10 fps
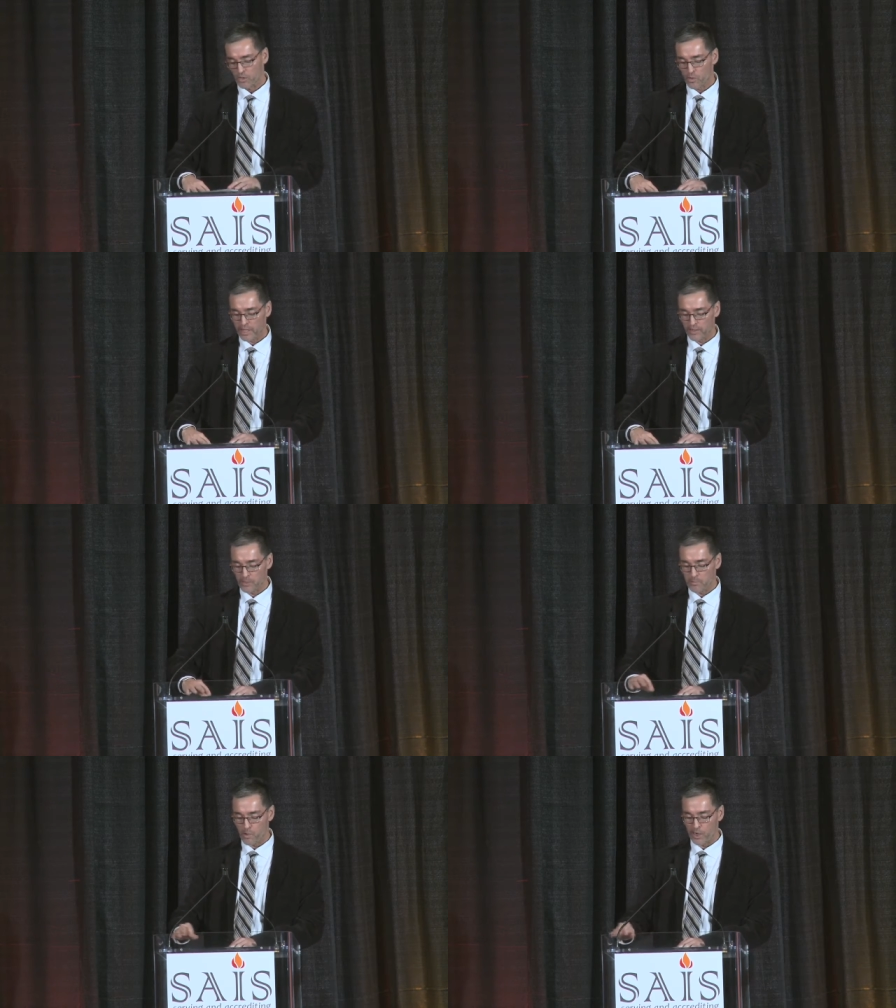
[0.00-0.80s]
One
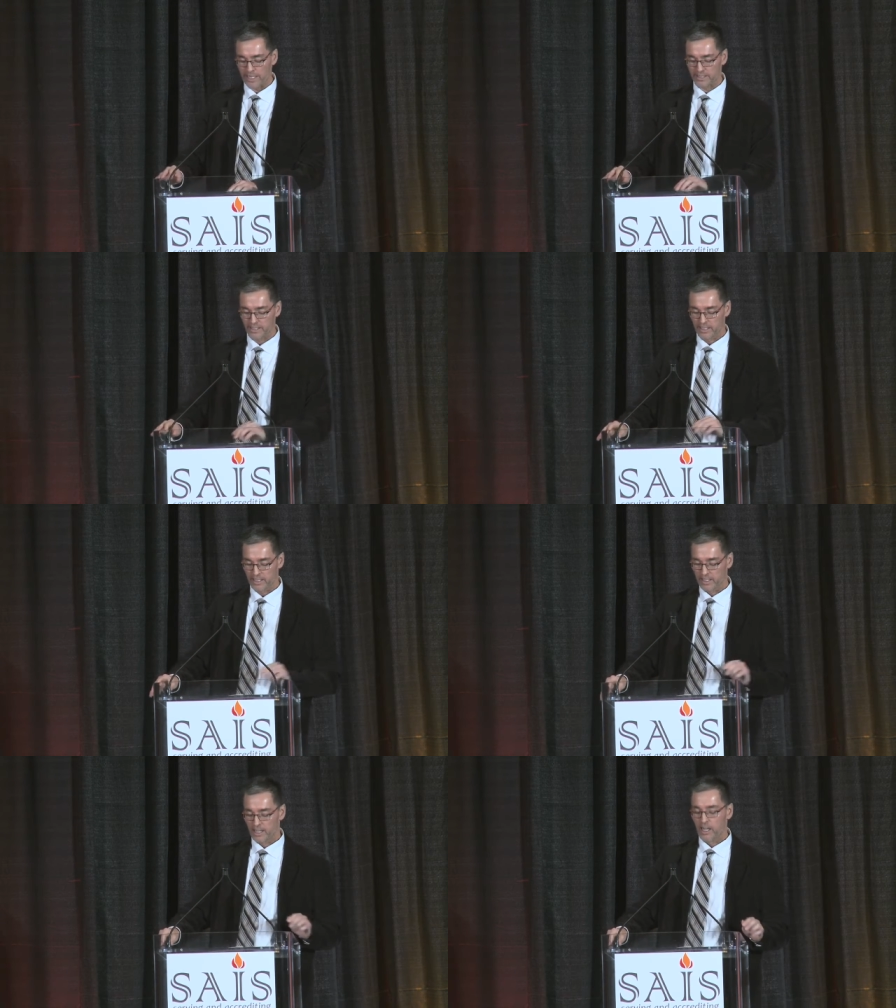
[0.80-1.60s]
other point
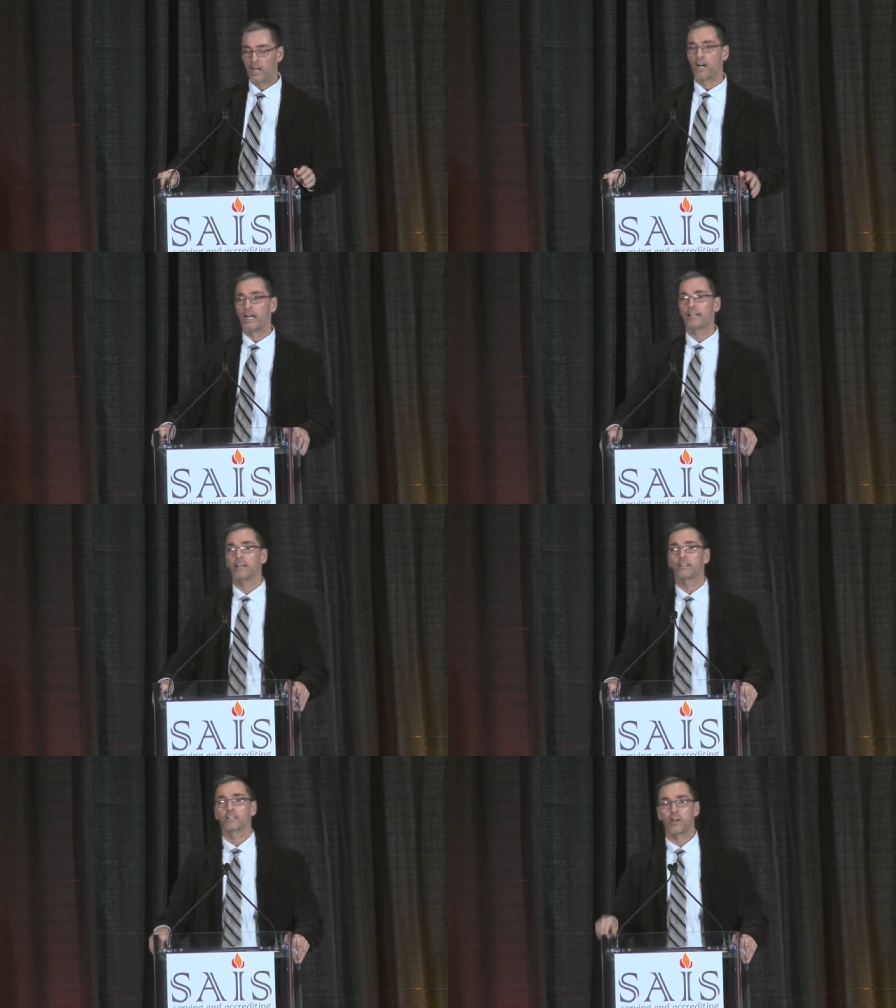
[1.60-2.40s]
on
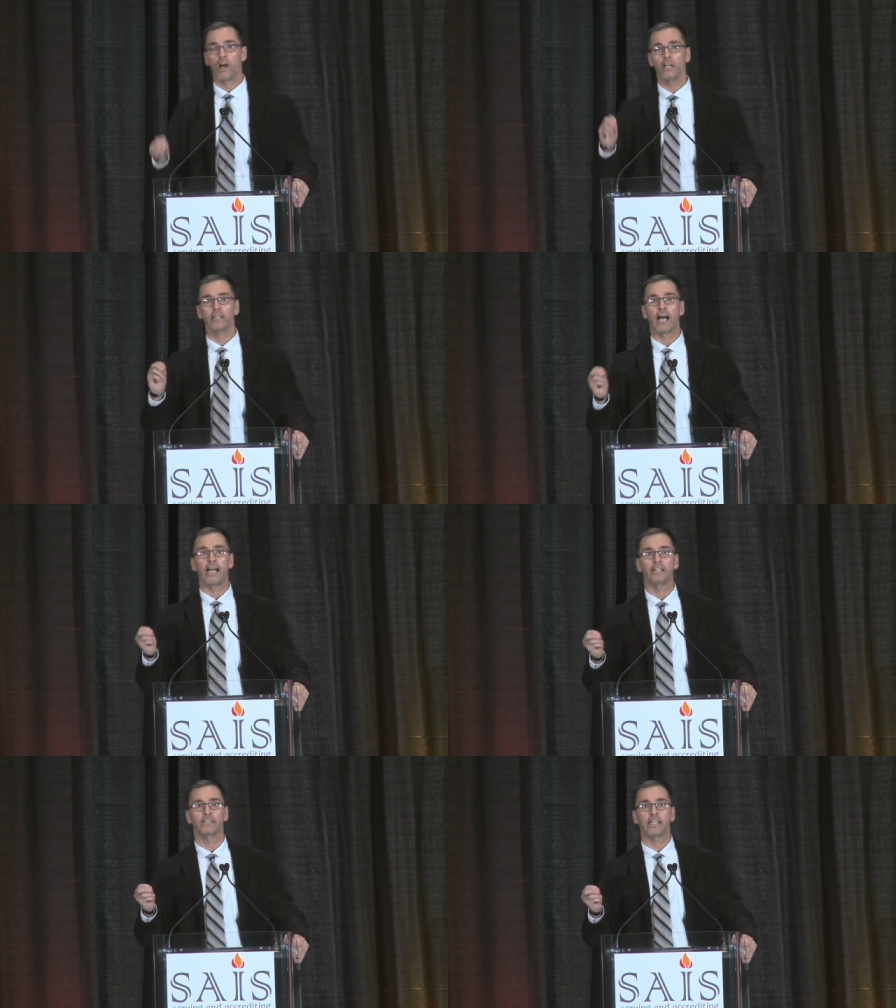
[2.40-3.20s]

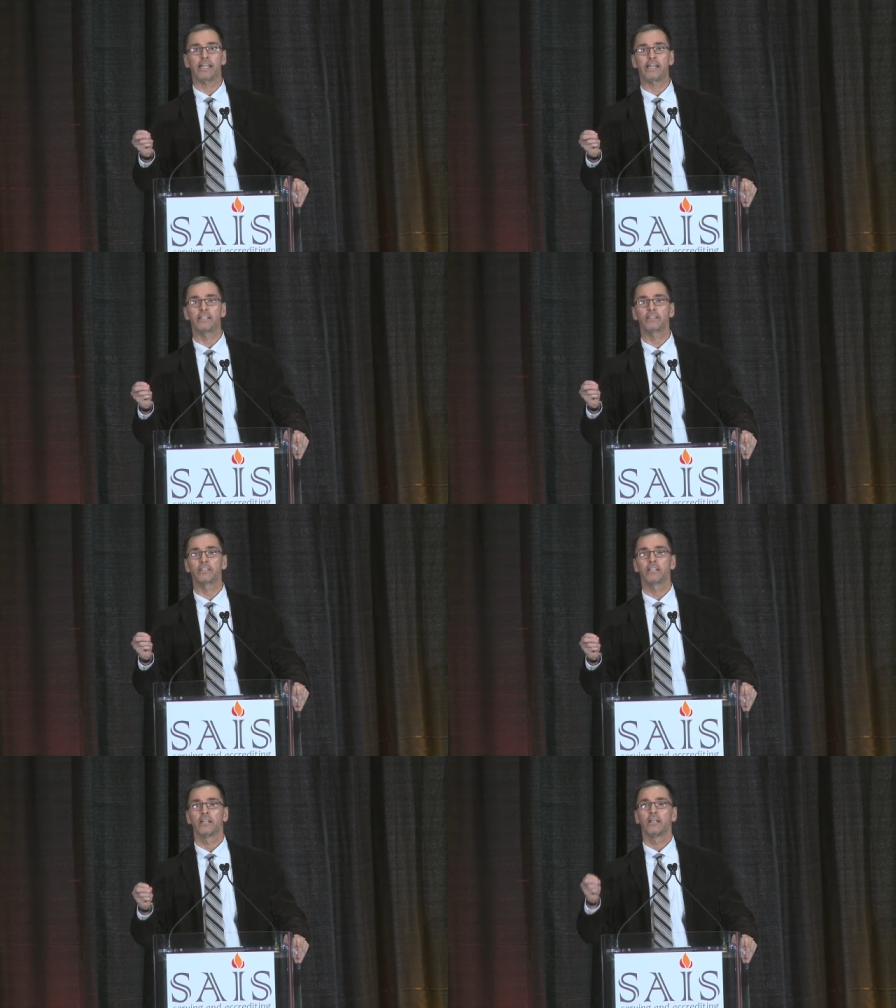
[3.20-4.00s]
cognize is,